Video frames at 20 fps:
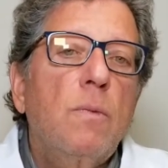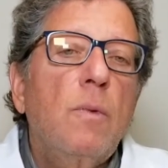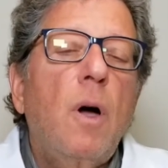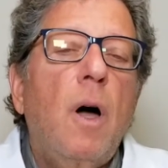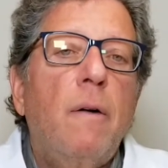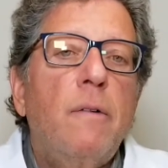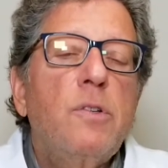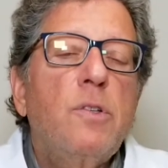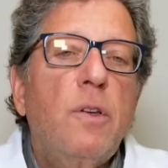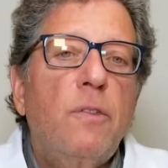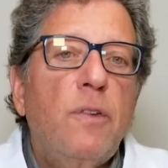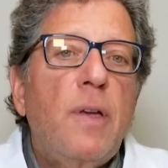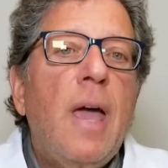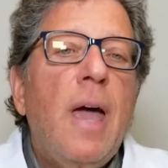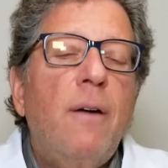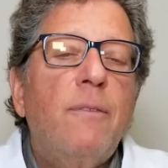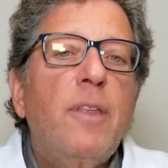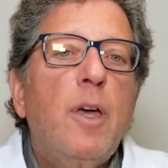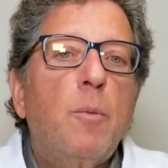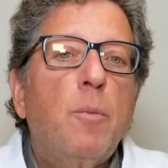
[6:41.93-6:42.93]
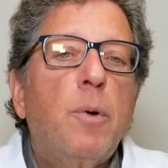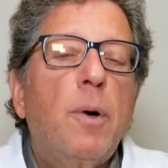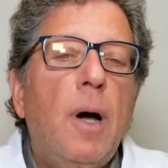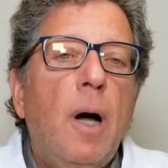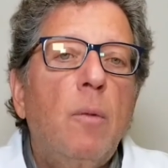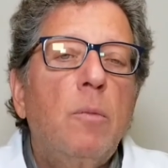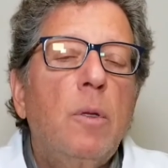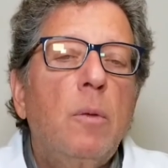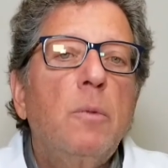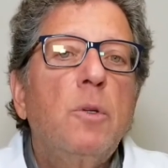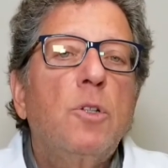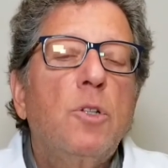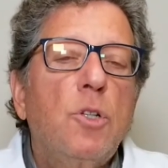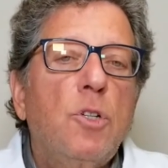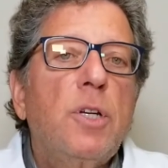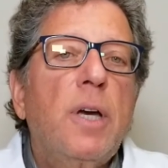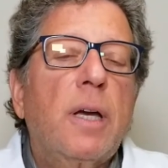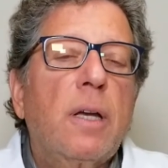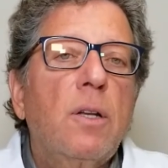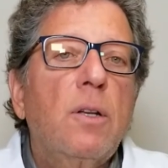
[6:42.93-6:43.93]
obviously, if you have that problem, you should
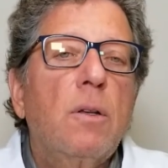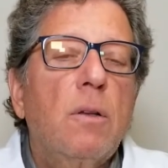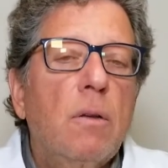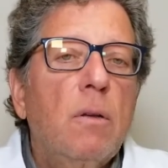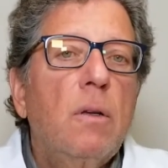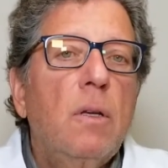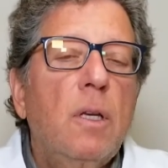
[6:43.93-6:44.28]
check and